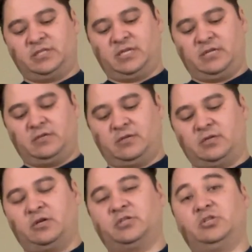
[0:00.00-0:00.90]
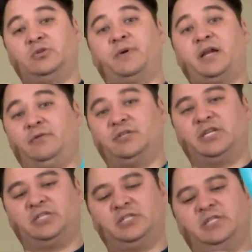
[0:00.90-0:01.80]
it. You could also use your body, which
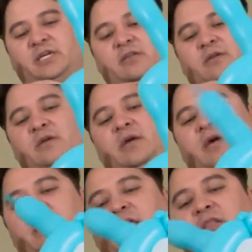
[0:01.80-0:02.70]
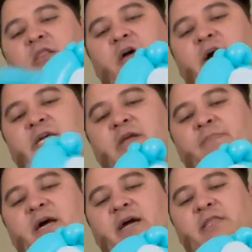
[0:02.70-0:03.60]
I just did, and then lock it in
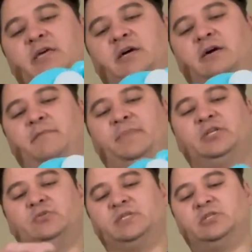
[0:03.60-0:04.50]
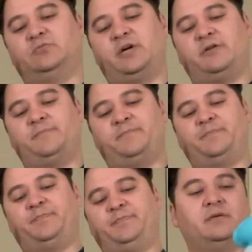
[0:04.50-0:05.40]
behind the pinch twist as well.
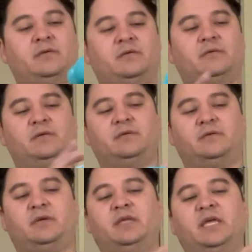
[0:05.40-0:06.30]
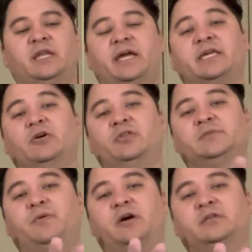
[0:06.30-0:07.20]
And then I kill this
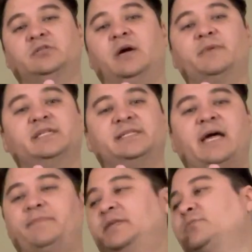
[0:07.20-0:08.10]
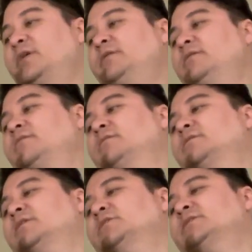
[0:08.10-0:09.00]
part, so I'm going to snap this one.
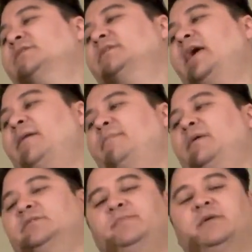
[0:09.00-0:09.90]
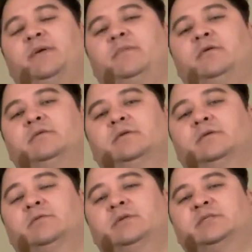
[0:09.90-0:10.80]
So this is a snap. I just make a bubble,
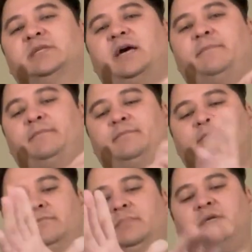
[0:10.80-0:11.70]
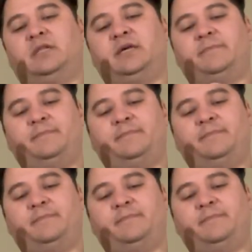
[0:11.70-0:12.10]
snap, kill it.